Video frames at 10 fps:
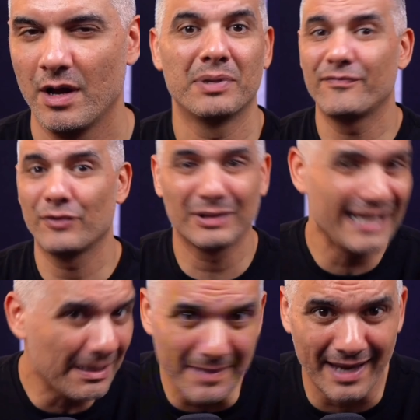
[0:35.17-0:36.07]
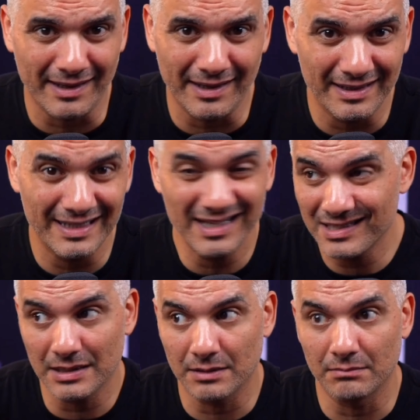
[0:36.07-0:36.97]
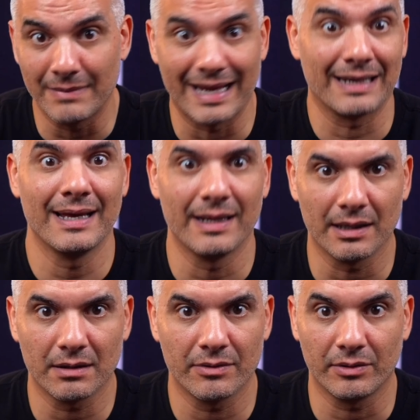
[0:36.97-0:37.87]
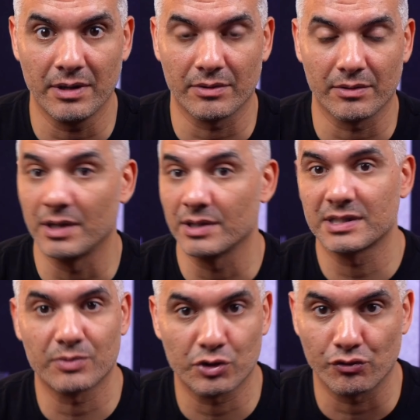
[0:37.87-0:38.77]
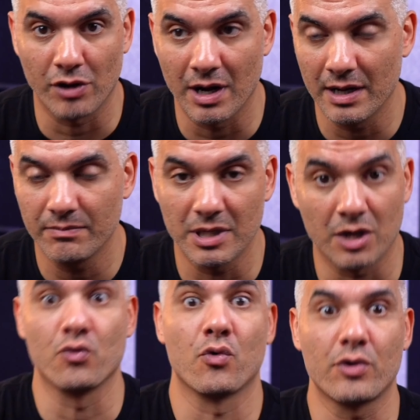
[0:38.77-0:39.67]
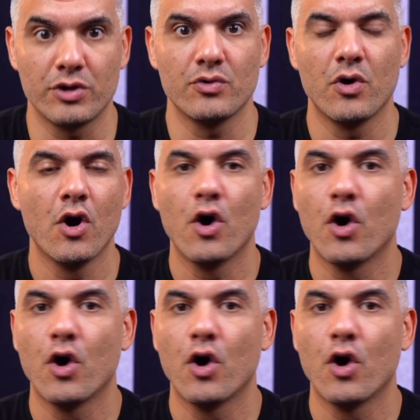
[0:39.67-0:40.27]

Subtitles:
But if your lead magnet isn't magnetic, they'll either unsubscribe, ignore you,